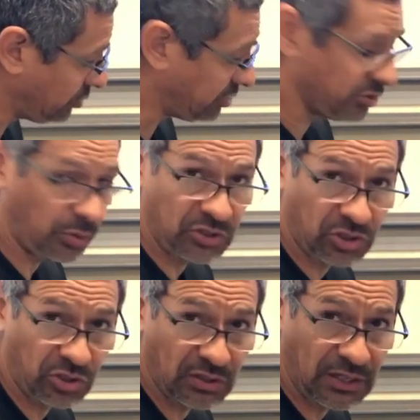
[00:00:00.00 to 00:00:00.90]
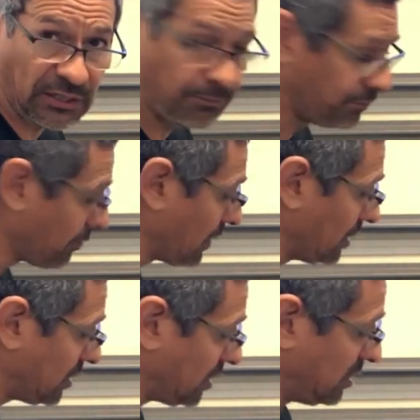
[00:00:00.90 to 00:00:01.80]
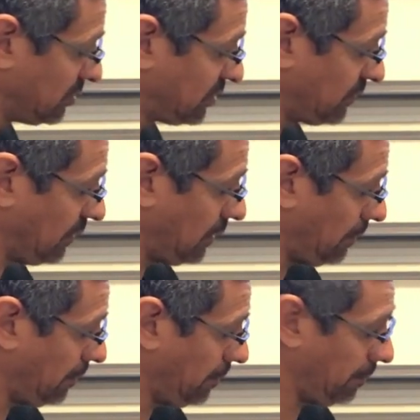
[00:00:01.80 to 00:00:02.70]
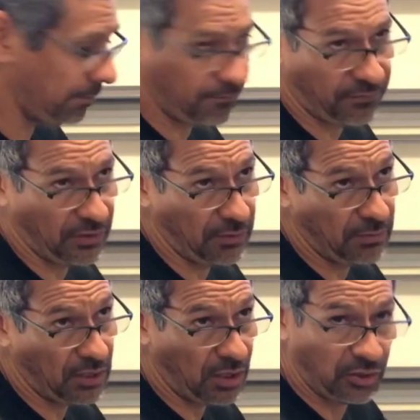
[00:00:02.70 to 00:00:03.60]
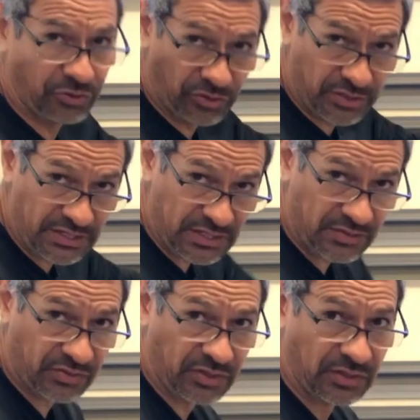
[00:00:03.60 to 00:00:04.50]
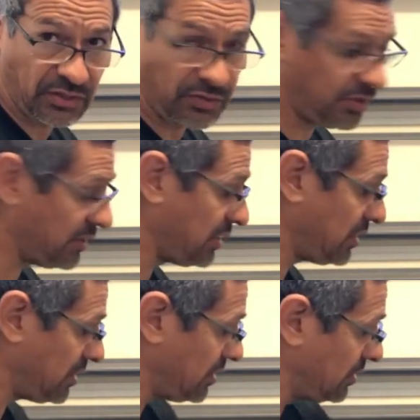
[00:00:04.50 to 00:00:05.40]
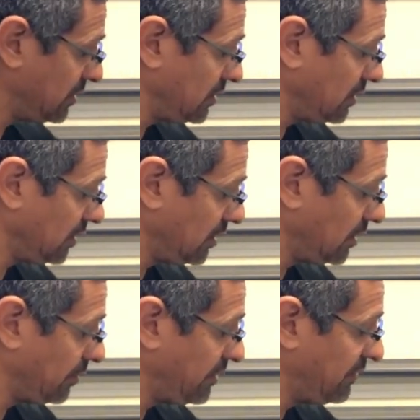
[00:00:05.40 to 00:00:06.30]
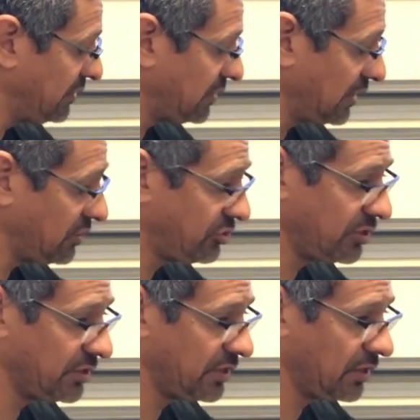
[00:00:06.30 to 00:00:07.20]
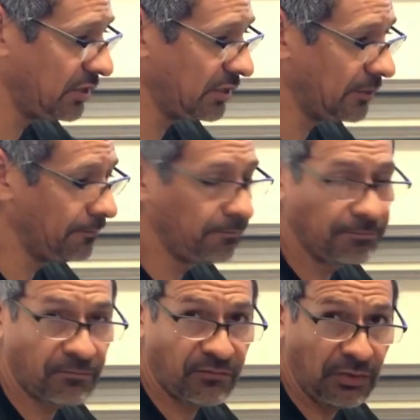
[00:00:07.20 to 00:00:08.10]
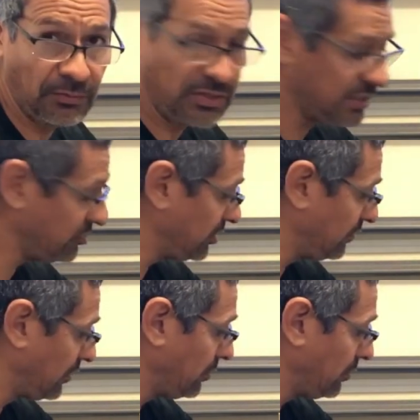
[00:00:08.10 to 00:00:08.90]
which is the return line, comes from underneath the ventilation from the engine